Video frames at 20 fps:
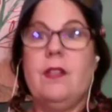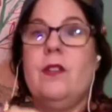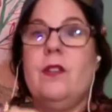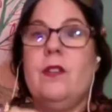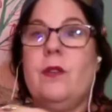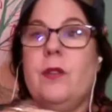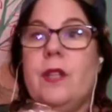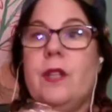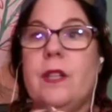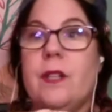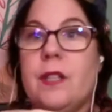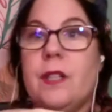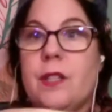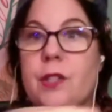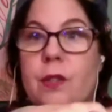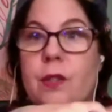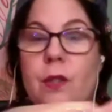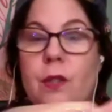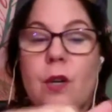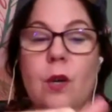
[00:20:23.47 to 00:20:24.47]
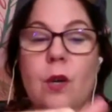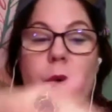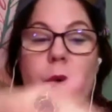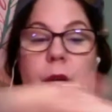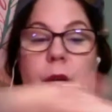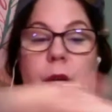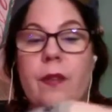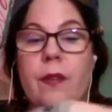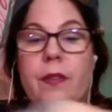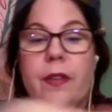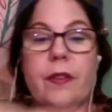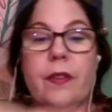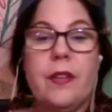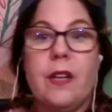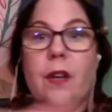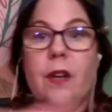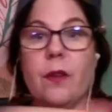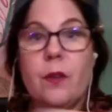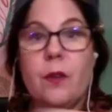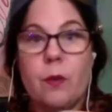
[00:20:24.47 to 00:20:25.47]
know, the initial coat and then
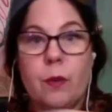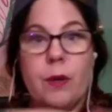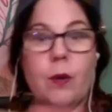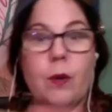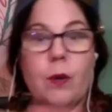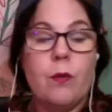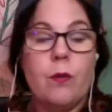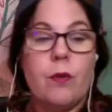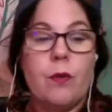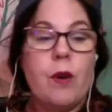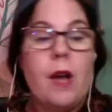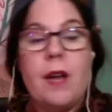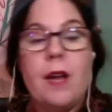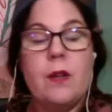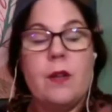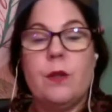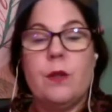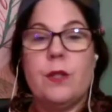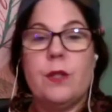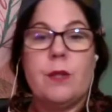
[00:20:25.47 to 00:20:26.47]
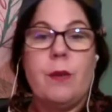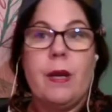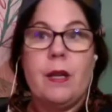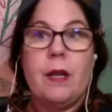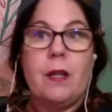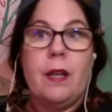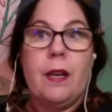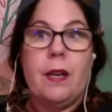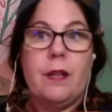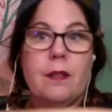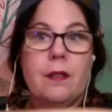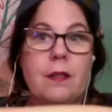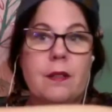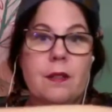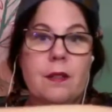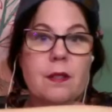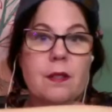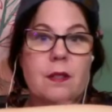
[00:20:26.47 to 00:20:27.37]
the other one over, and no sweat glands